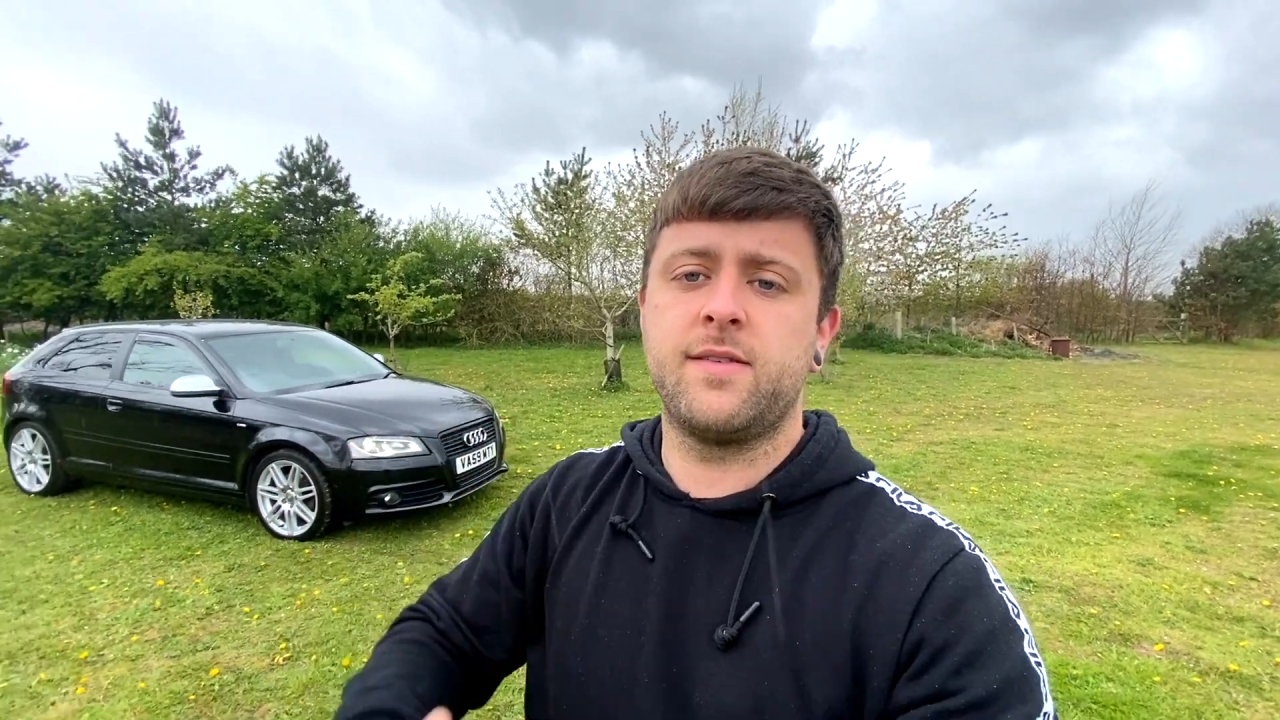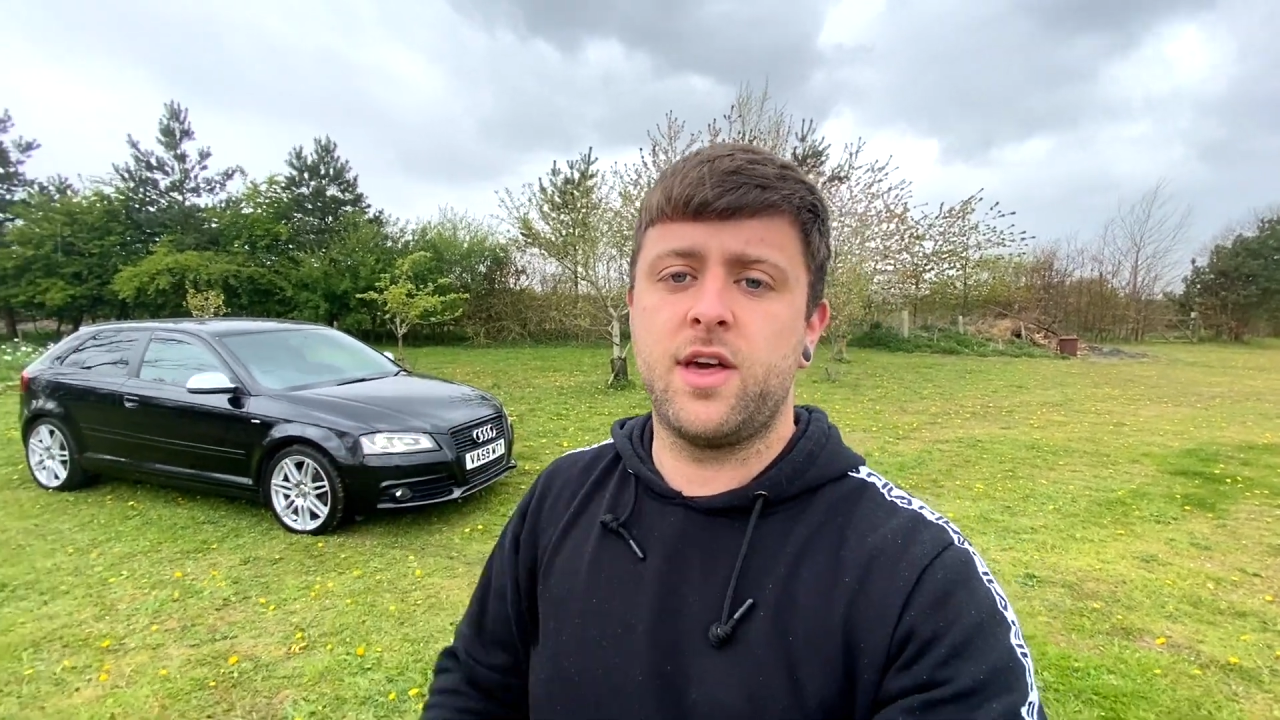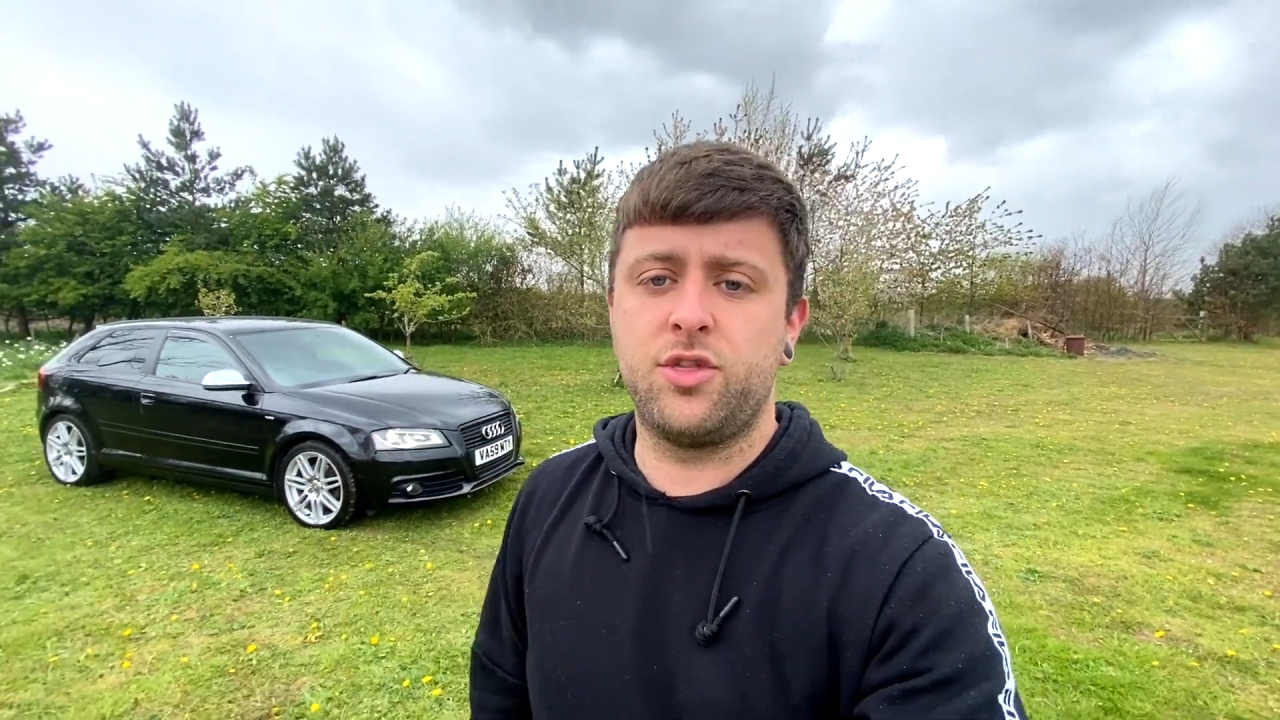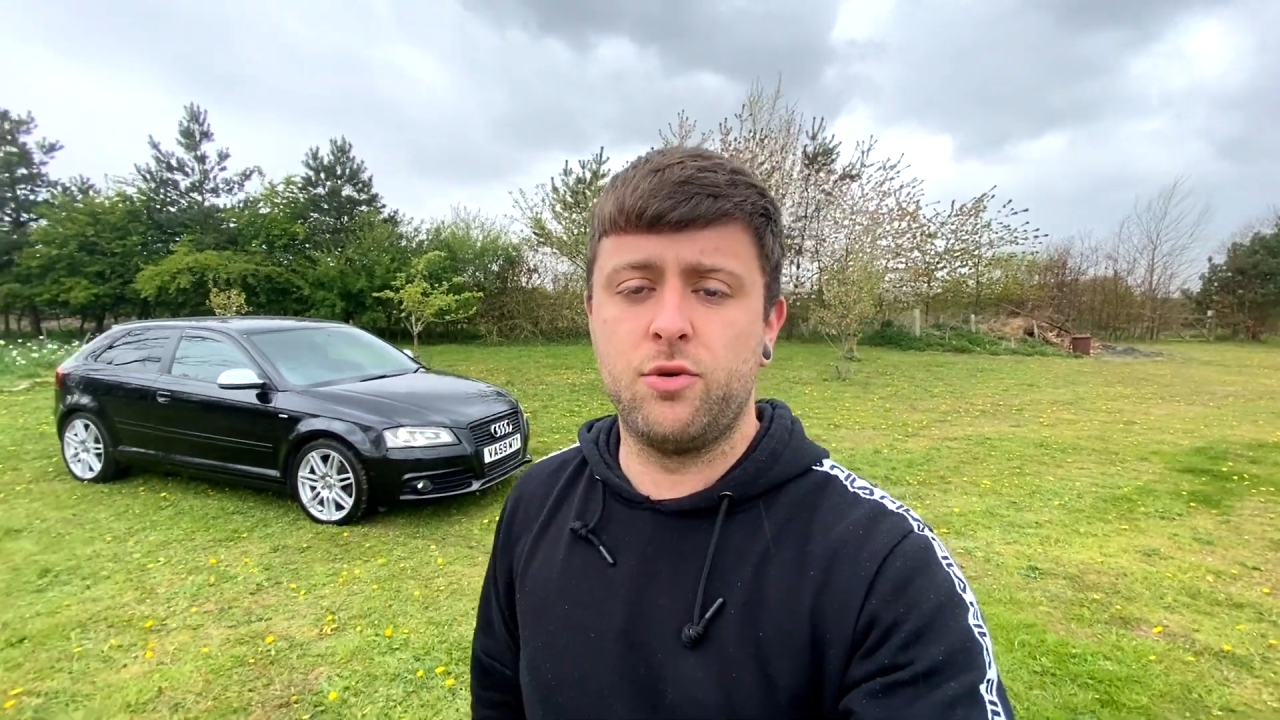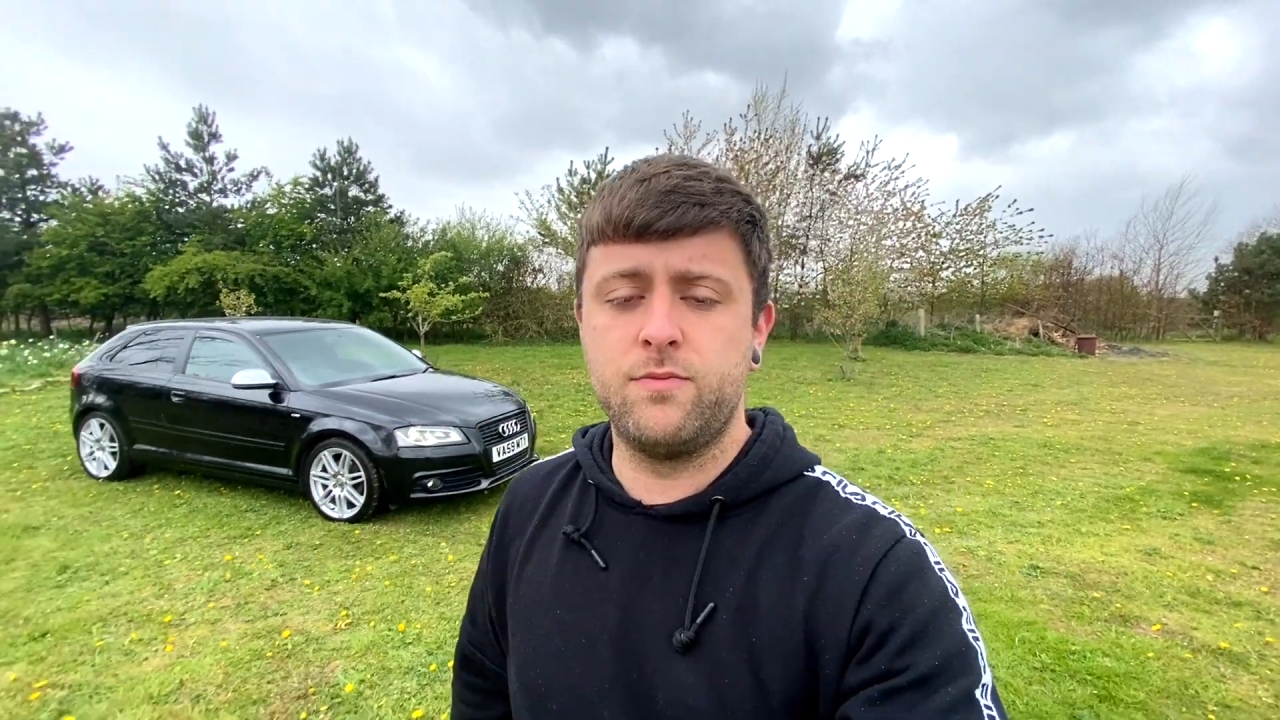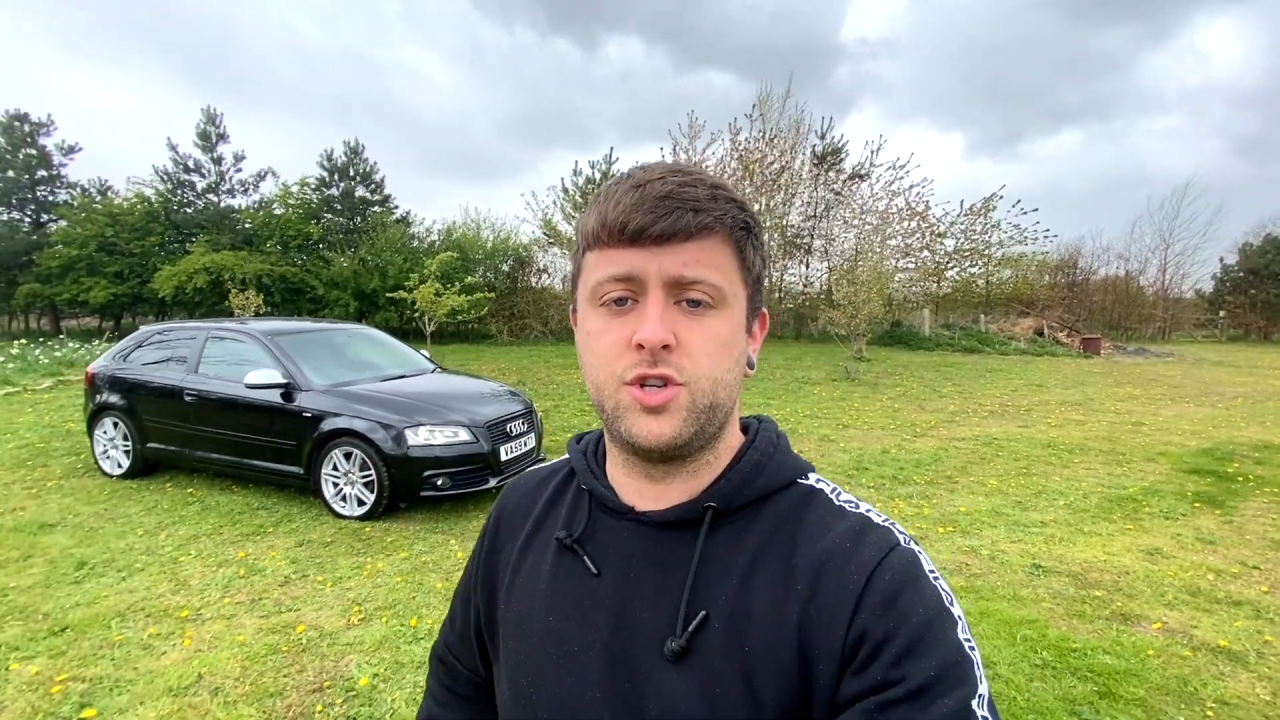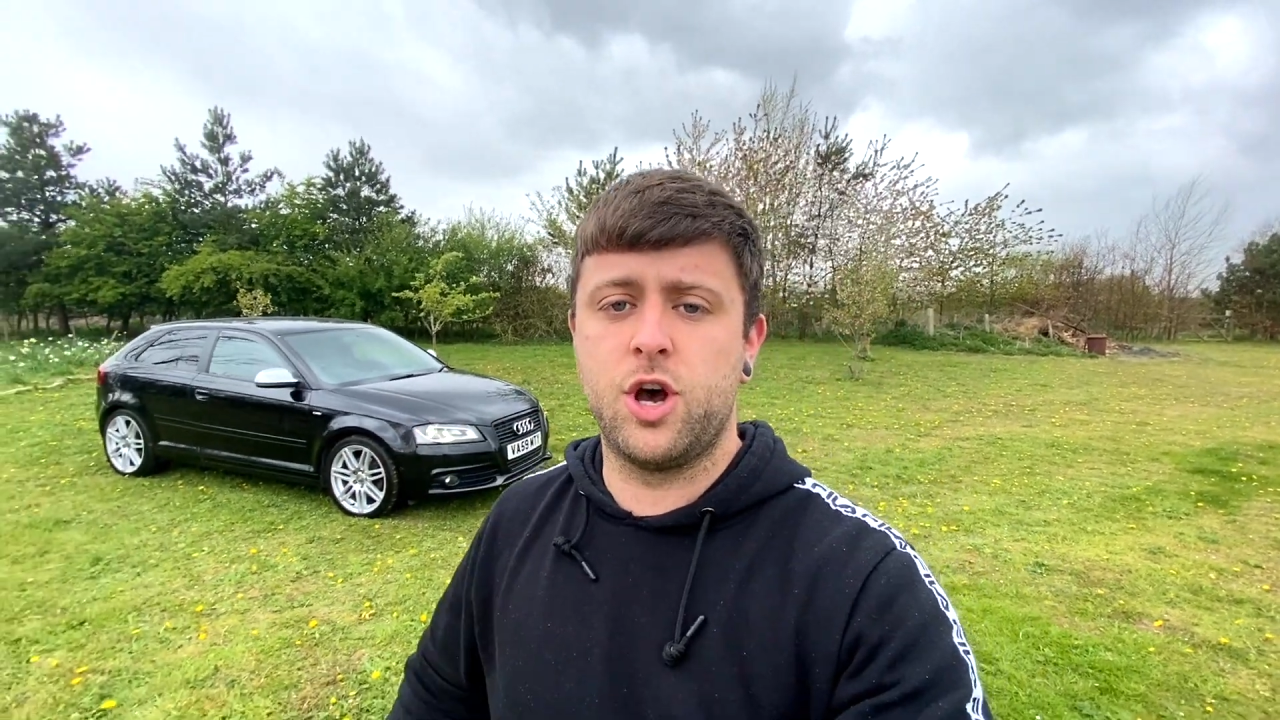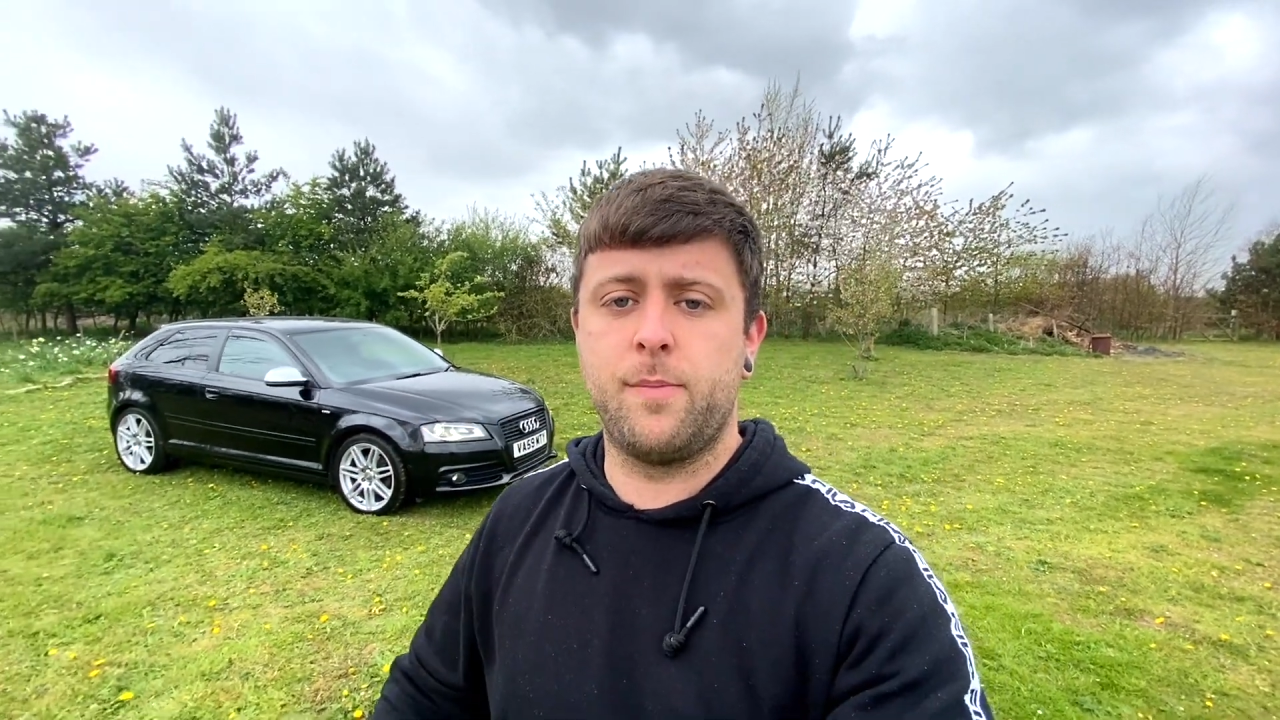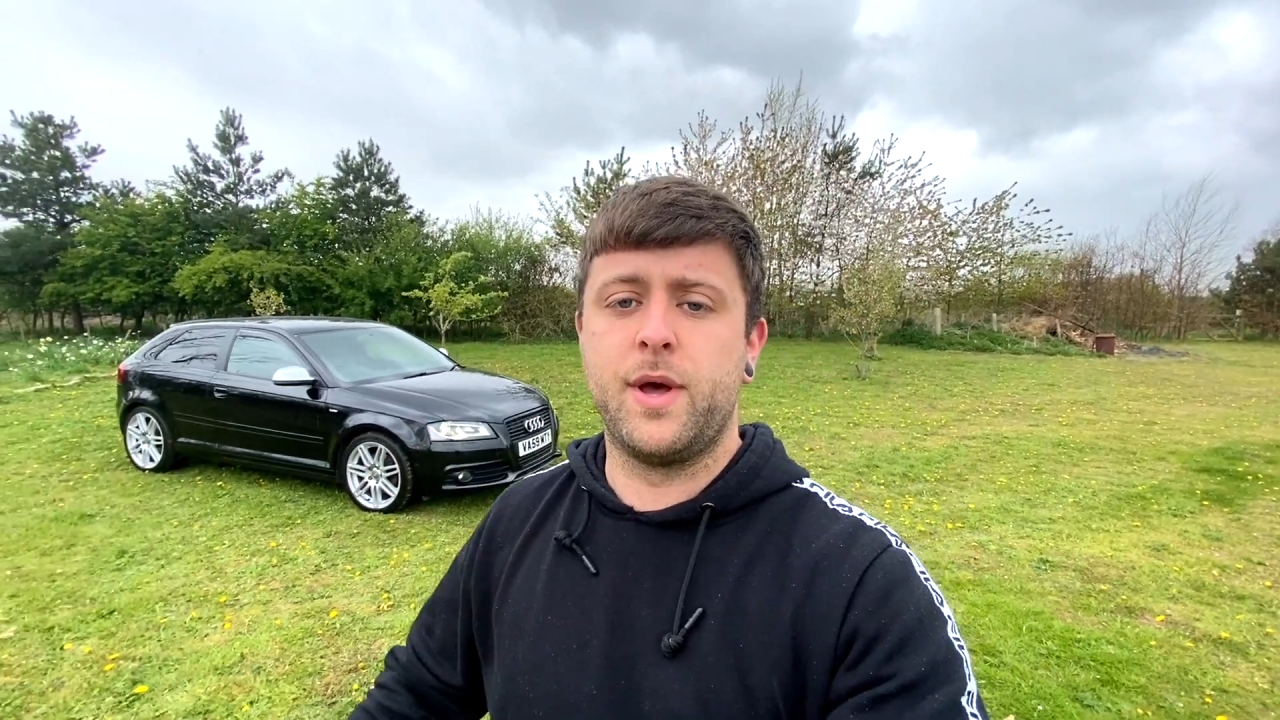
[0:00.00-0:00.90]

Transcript: thumbs up.